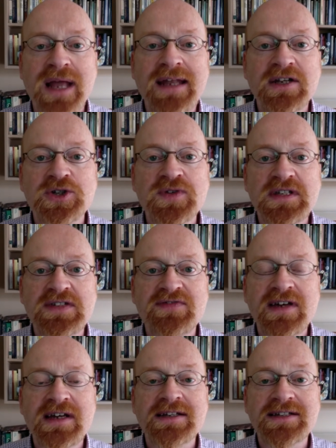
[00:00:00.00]
planetary
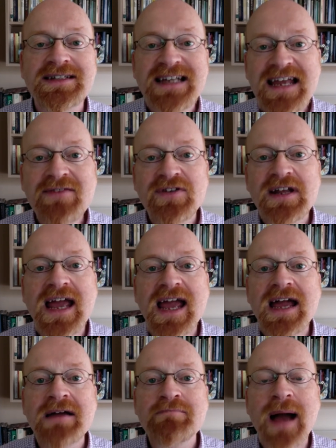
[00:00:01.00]
spheres, and even
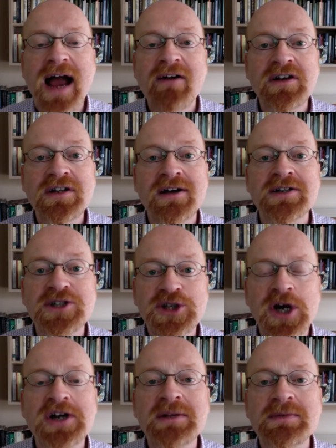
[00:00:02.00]
here in paradise,
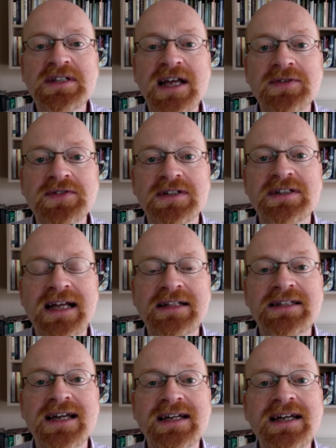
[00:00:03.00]
showing themselves to
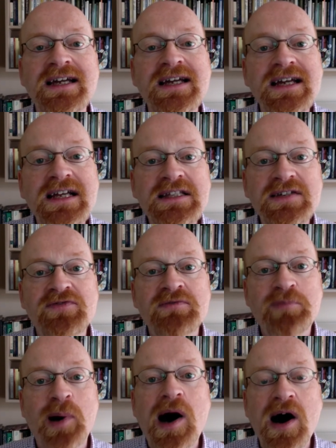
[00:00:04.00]
Dante in
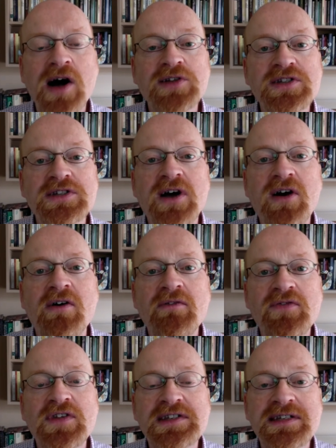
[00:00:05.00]
different parts of
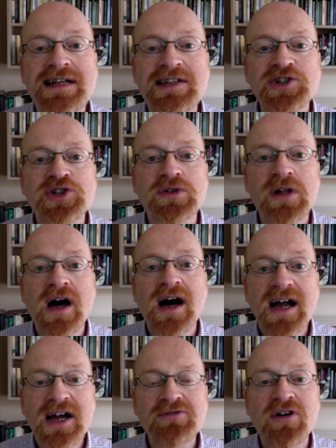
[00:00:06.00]
the celestial
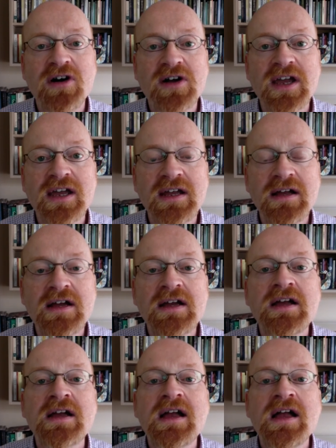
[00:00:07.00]
hierarchy,
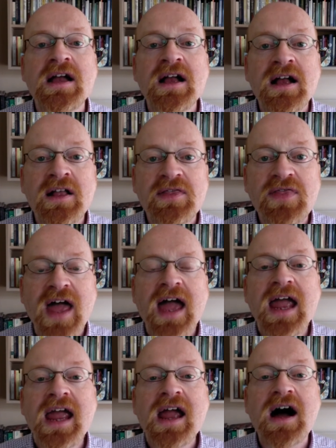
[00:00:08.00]

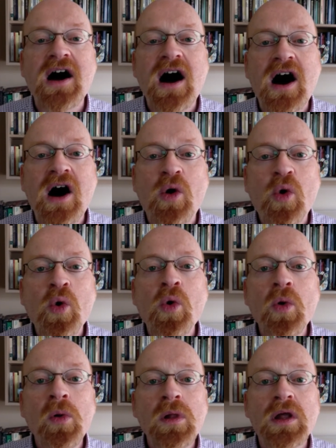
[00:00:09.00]
they are
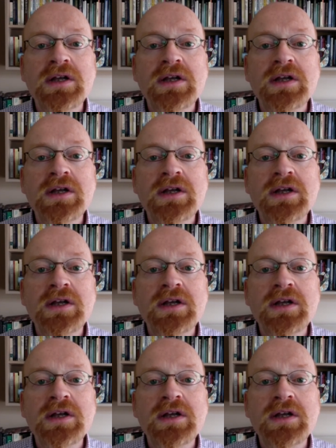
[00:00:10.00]
all